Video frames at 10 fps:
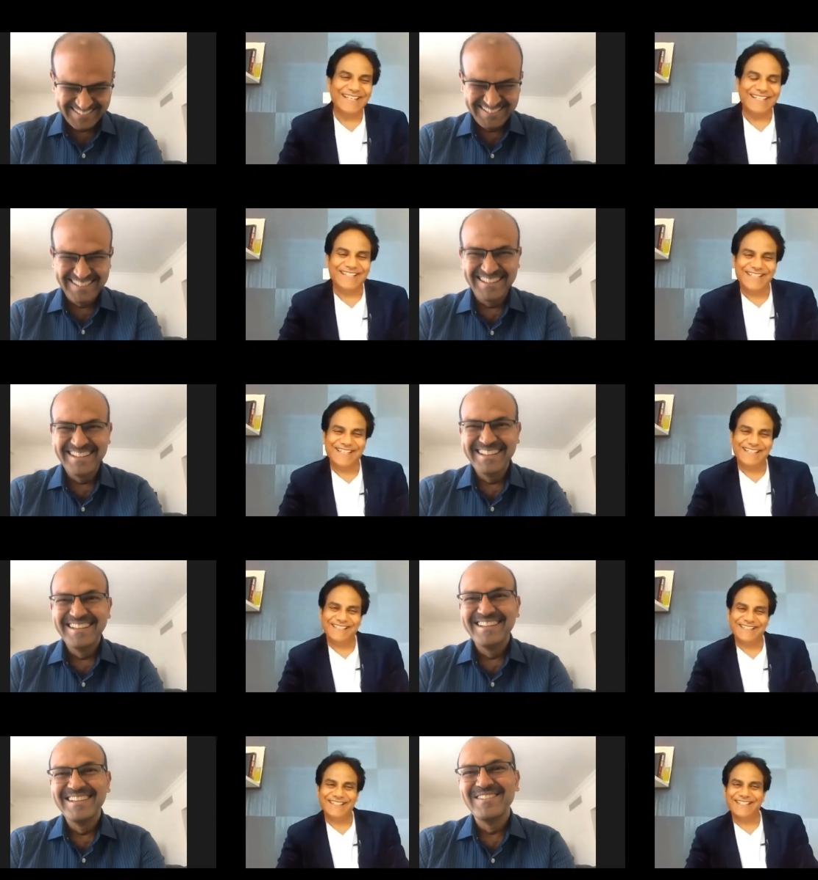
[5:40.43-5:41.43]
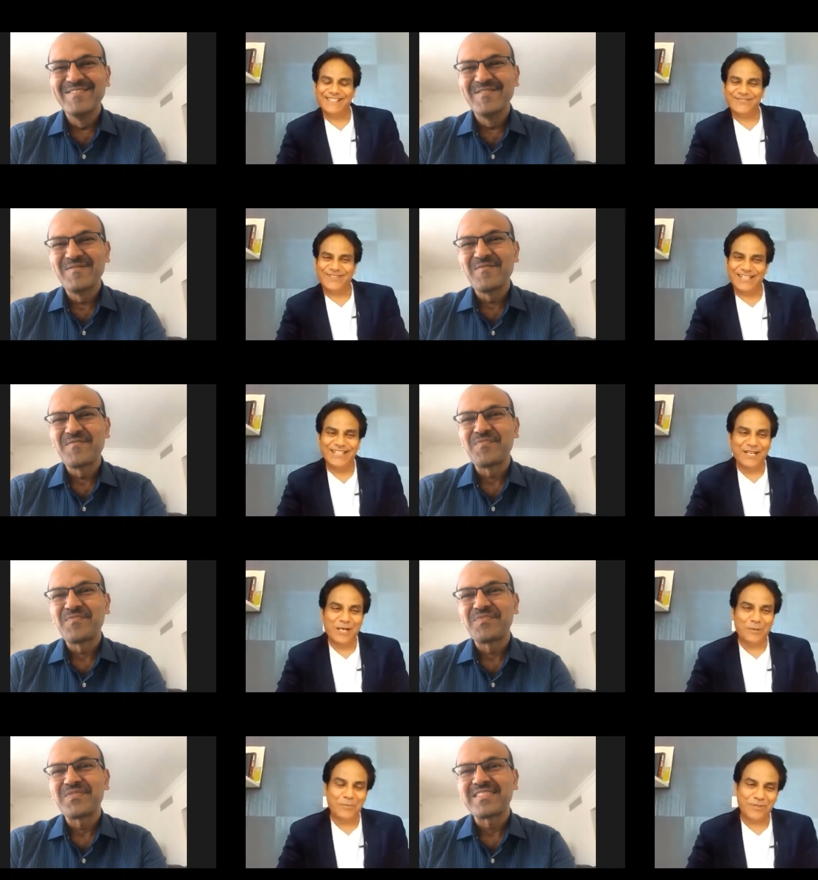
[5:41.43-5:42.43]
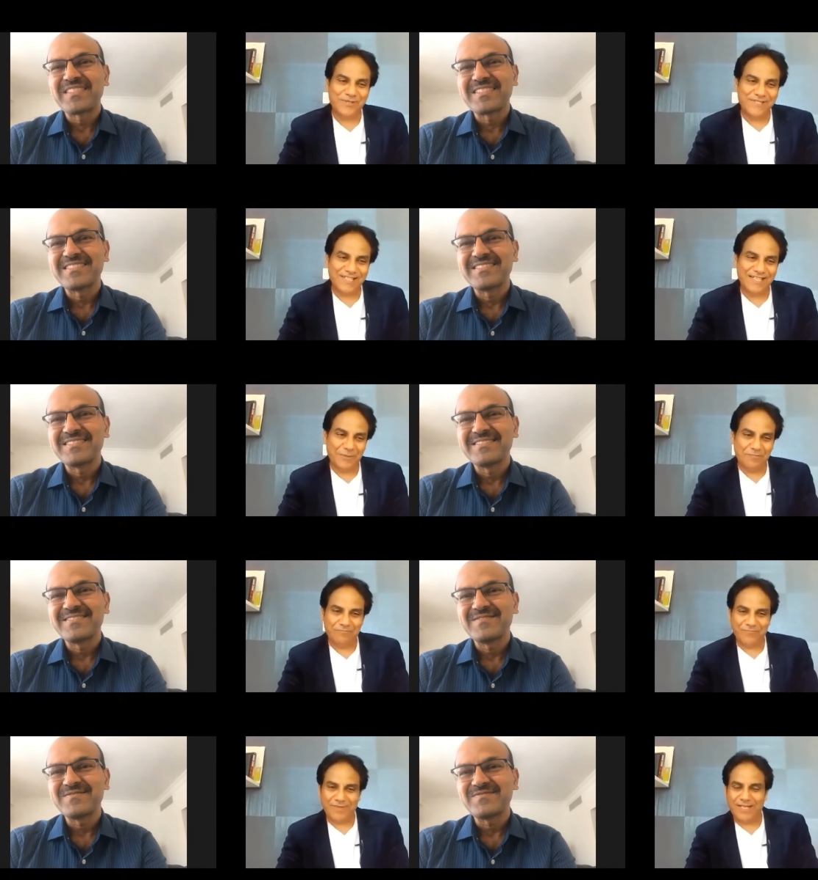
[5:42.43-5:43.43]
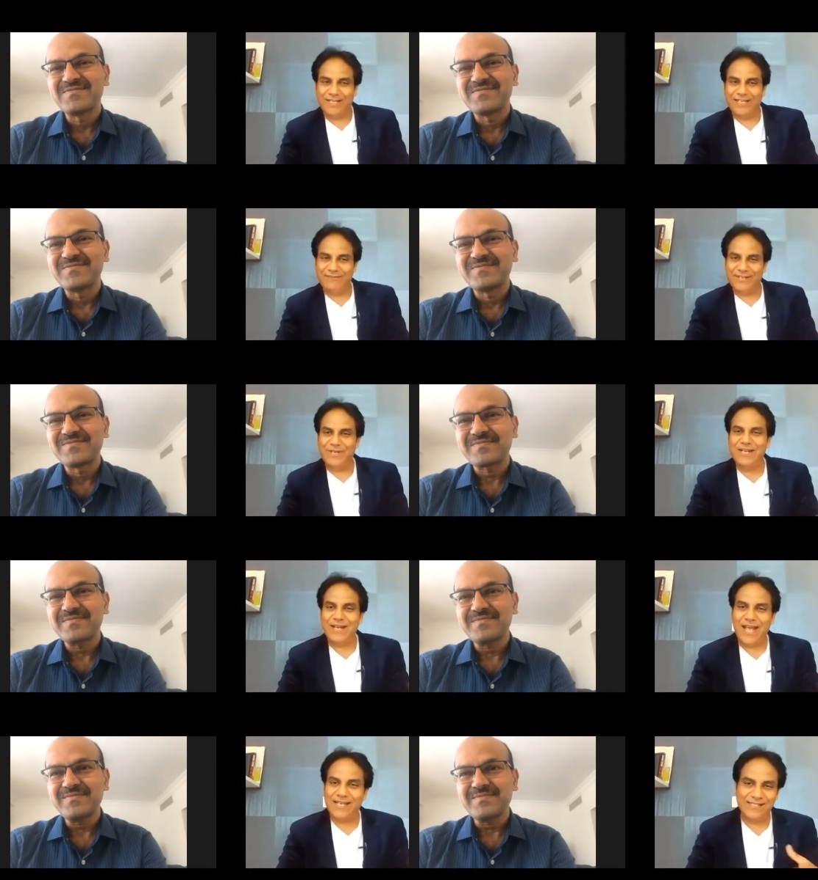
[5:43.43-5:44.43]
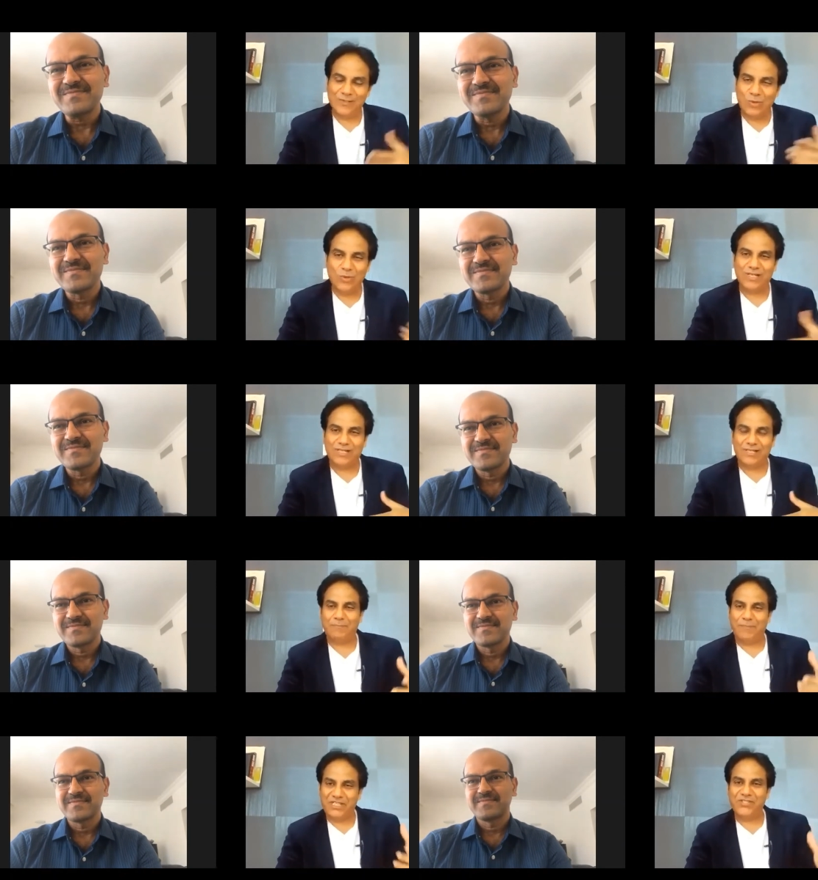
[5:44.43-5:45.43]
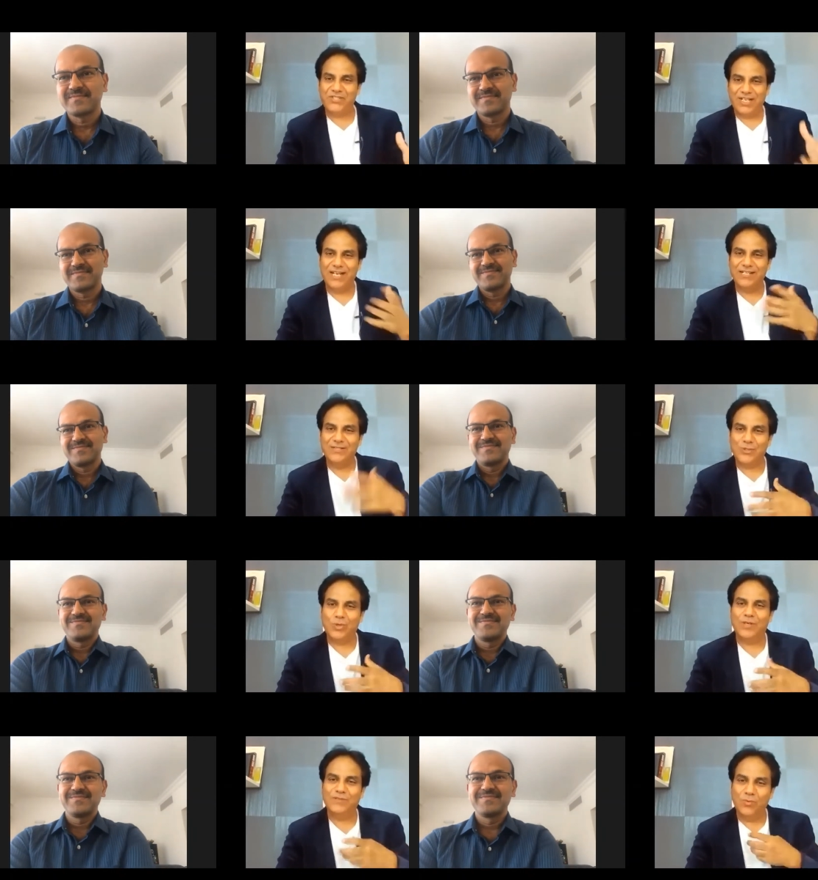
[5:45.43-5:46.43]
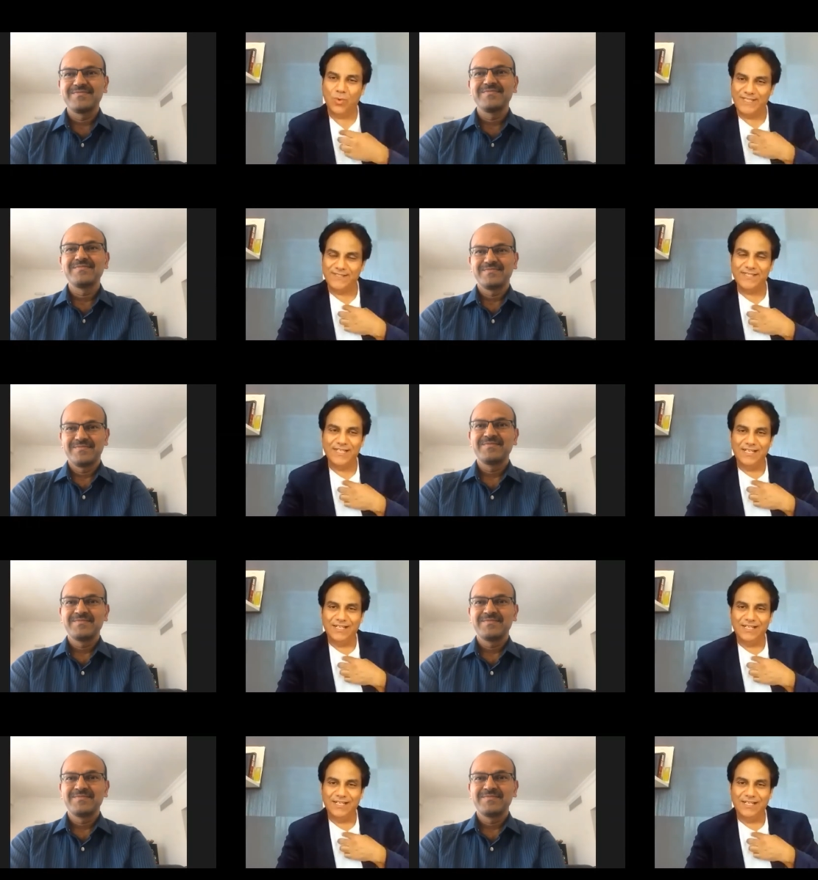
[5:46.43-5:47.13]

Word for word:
Speaker 1: Yeah, that's fine. Because everyone has his own pitch and tone of the voice.